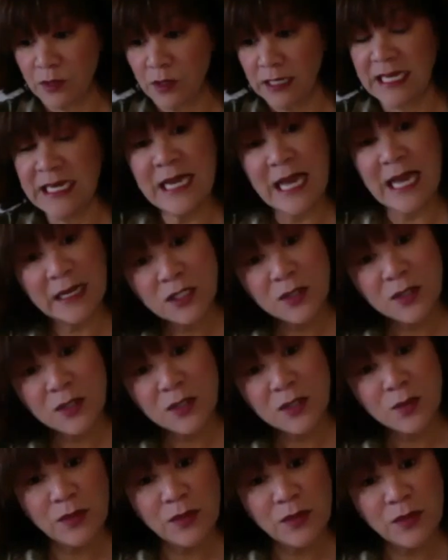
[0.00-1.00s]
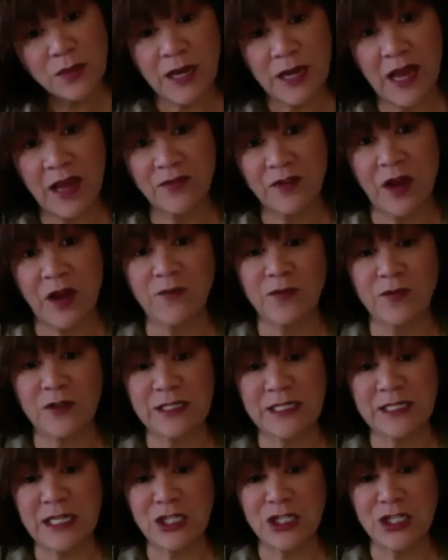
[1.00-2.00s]
connect with you and have
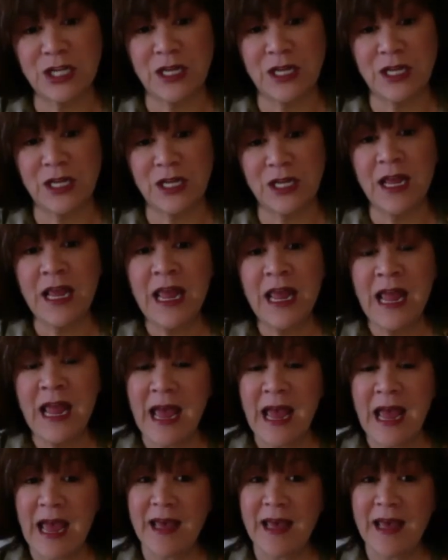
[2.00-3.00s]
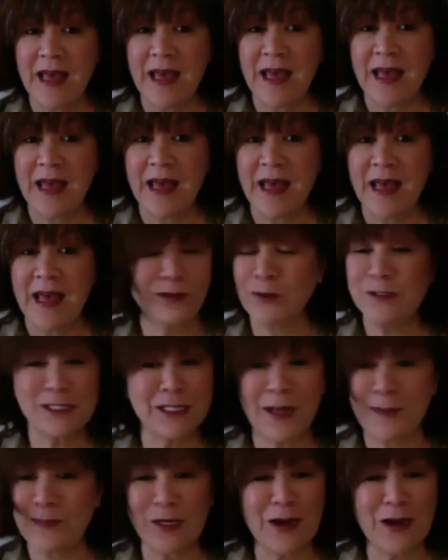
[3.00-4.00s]
conversation. And so don't
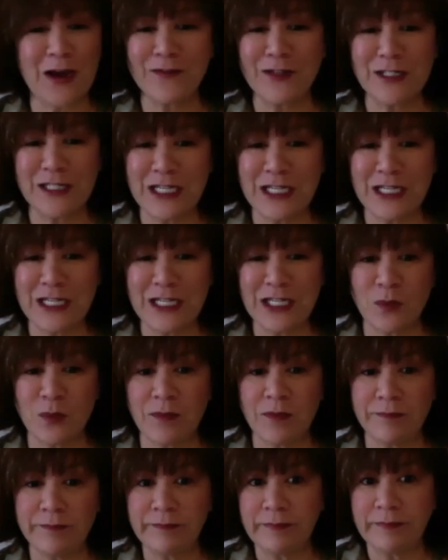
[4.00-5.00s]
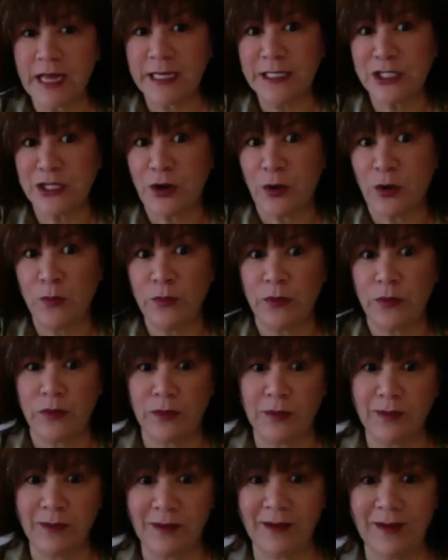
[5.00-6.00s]
stop the conversation with, I don't.
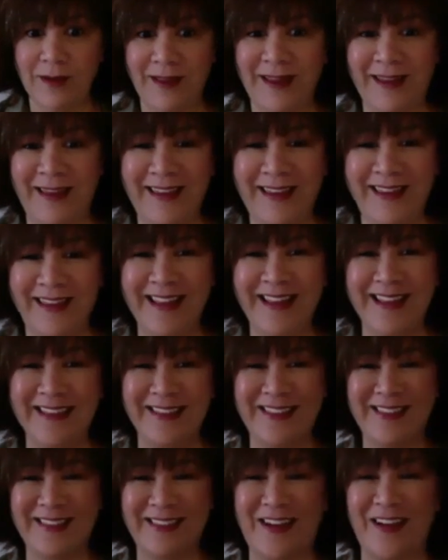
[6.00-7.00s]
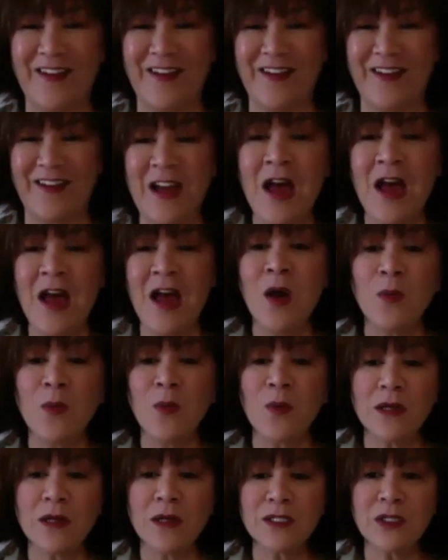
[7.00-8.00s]
So we're
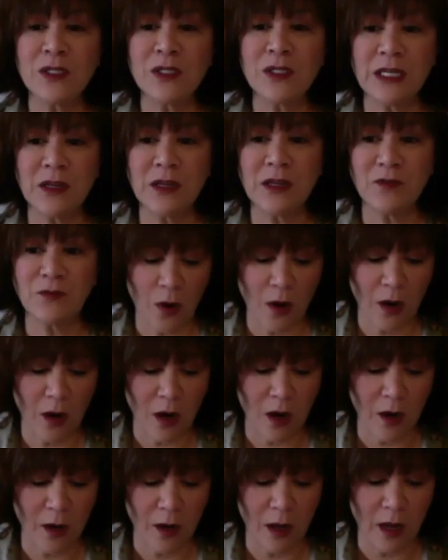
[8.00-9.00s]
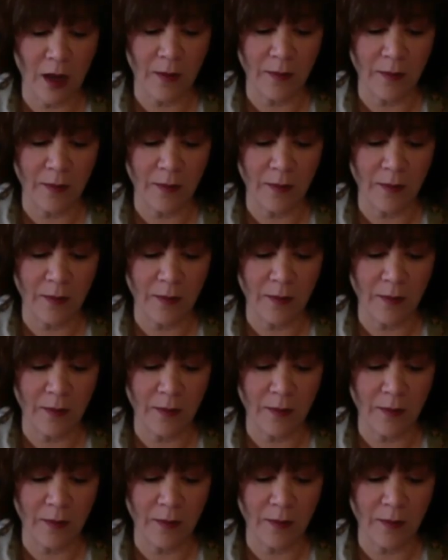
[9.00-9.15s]
also looking for,